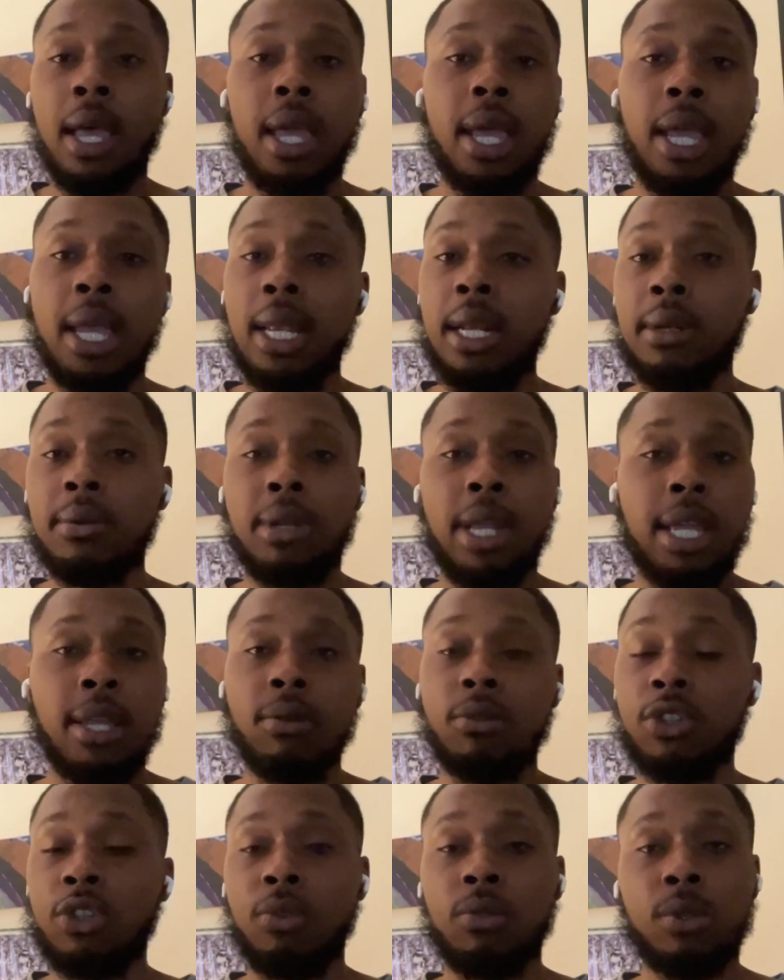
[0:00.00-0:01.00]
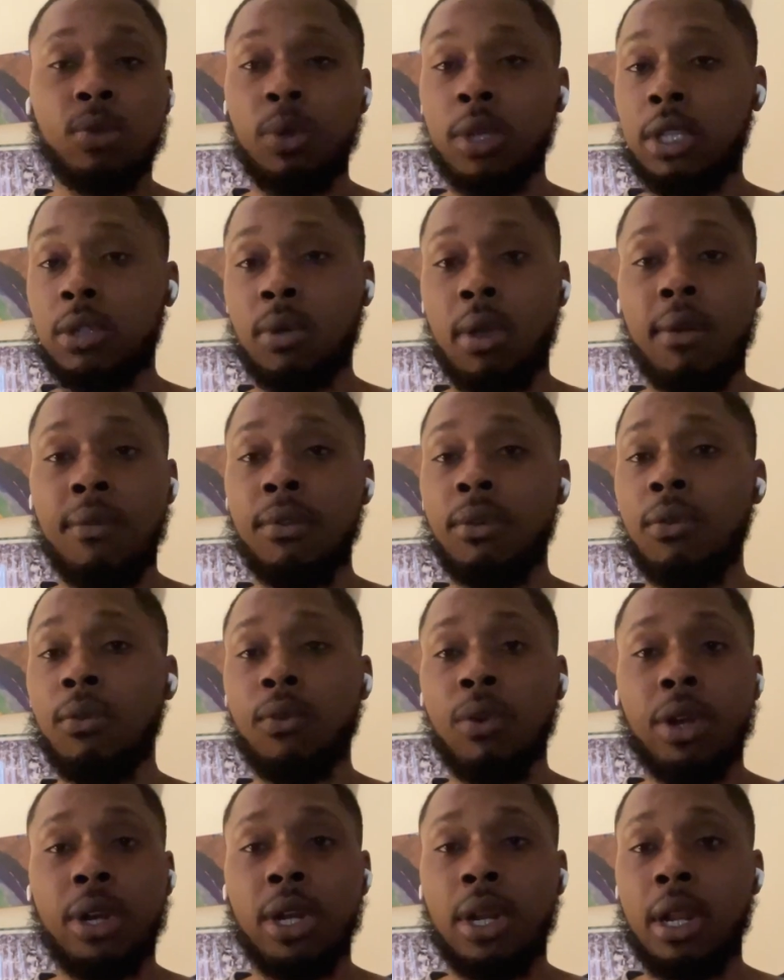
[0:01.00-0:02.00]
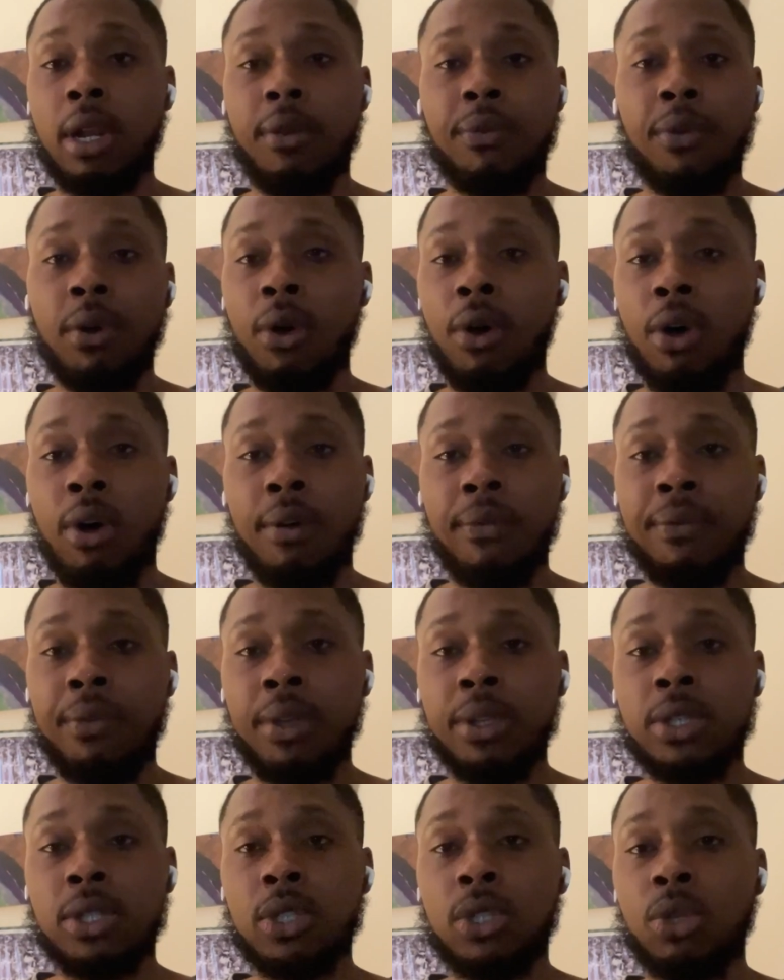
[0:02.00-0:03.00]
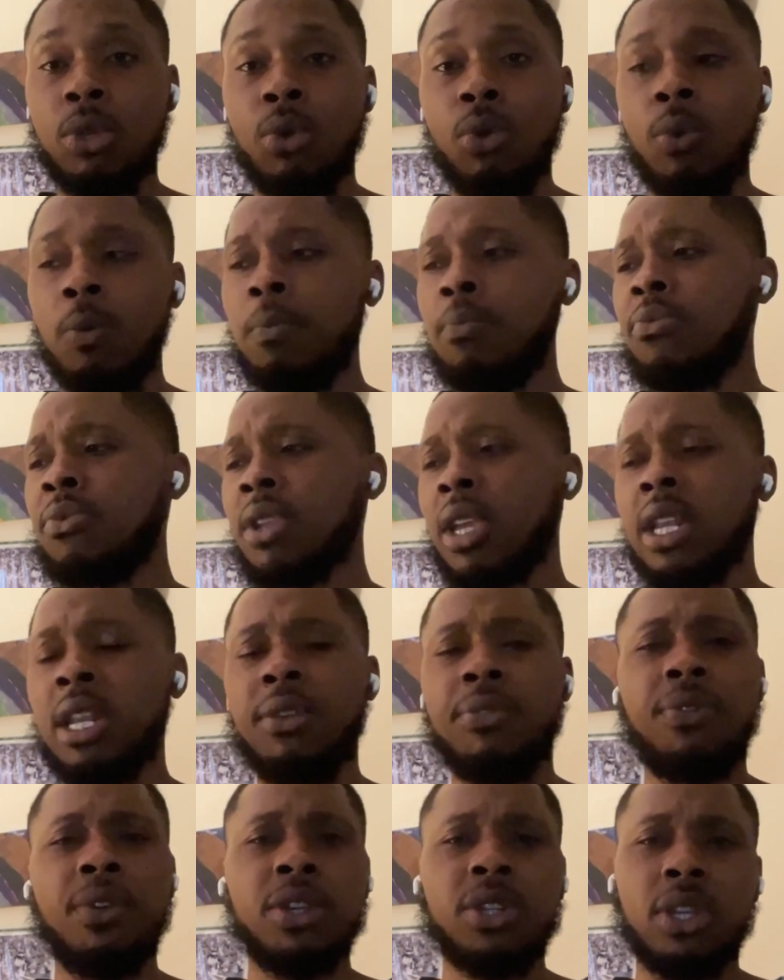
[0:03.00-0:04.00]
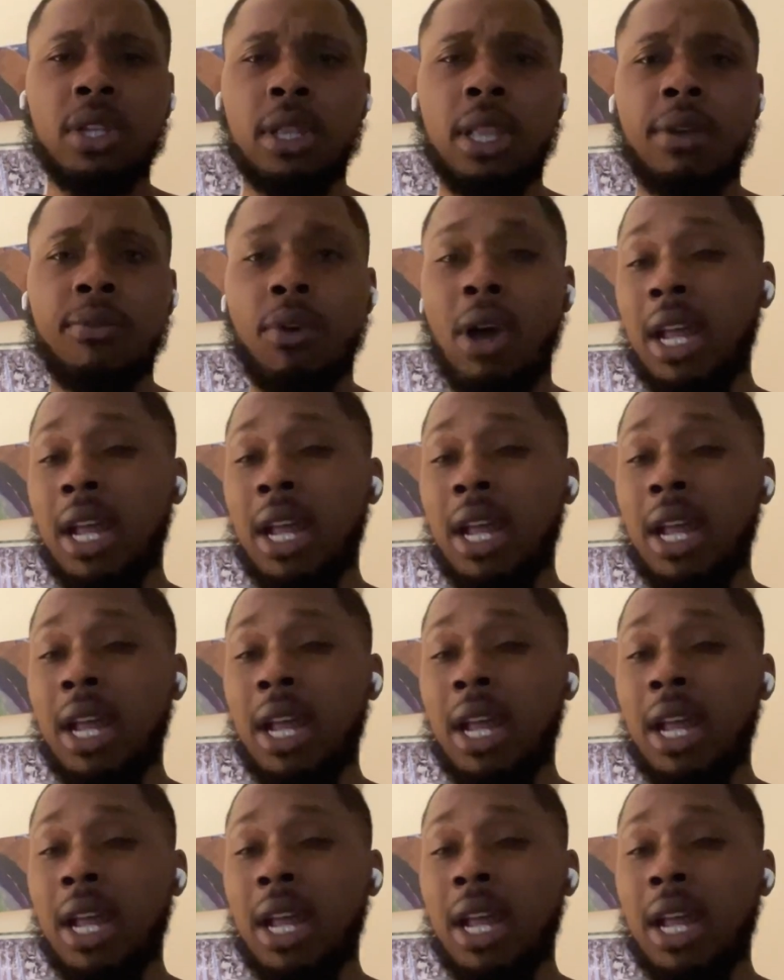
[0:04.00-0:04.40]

in Daniel Jones whatsoever to run an NFL offense to an efficient level.